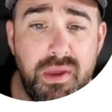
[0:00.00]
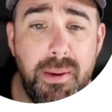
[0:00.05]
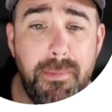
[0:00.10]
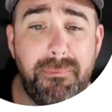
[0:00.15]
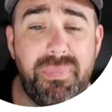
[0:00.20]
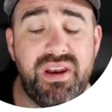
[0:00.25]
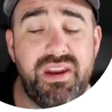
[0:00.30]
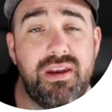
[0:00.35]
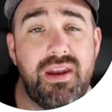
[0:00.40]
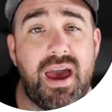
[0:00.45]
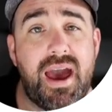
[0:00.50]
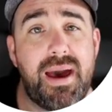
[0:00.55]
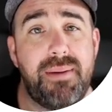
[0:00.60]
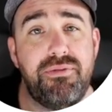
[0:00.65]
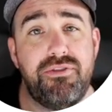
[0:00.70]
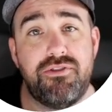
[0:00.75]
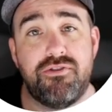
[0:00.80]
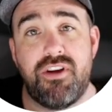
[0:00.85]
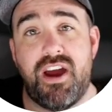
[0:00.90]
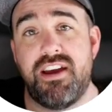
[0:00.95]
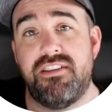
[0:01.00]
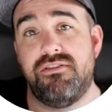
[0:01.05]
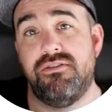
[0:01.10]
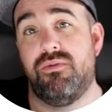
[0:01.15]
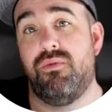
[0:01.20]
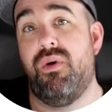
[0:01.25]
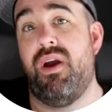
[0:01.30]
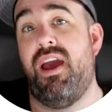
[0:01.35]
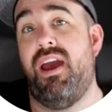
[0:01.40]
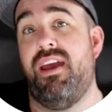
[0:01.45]
But it abstracts
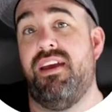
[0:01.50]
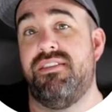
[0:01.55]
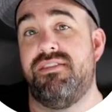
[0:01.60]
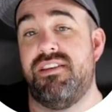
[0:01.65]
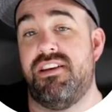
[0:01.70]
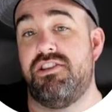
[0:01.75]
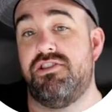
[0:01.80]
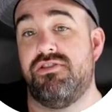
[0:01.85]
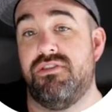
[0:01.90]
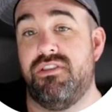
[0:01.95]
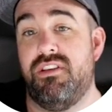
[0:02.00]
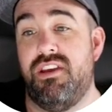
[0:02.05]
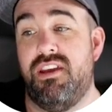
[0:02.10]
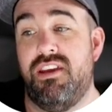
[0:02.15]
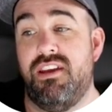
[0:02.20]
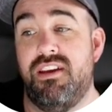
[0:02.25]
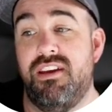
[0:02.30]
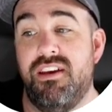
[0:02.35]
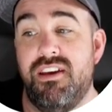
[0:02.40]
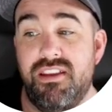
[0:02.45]
away essentially